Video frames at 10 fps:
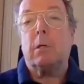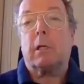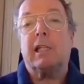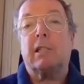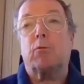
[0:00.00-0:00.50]

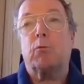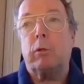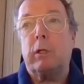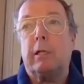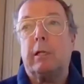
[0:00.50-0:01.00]
It's
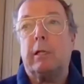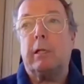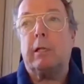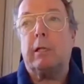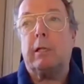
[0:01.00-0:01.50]
really been
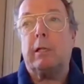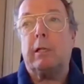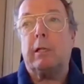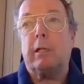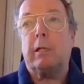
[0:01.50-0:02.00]
hard work.
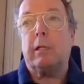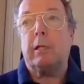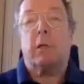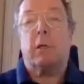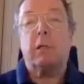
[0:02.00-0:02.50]
And
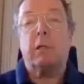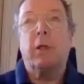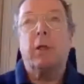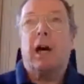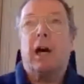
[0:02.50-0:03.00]

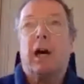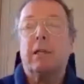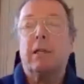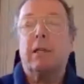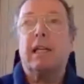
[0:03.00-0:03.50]

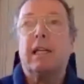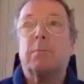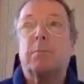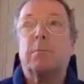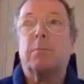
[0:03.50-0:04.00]
it's been
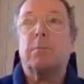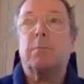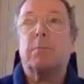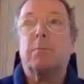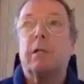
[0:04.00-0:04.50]
an
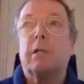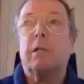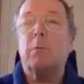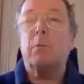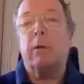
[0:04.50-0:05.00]
enormous period
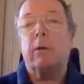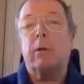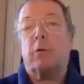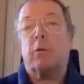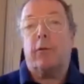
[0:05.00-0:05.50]
of growth
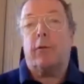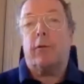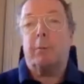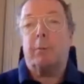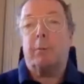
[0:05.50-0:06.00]
for me because
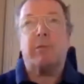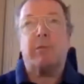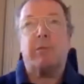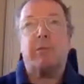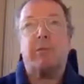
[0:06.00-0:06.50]
I've had
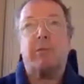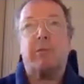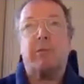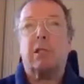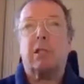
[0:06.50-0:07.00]
so much
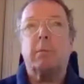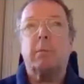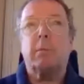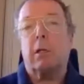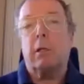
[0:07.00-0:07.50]
to learn
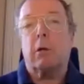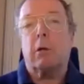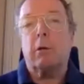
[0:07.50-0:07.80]
going on.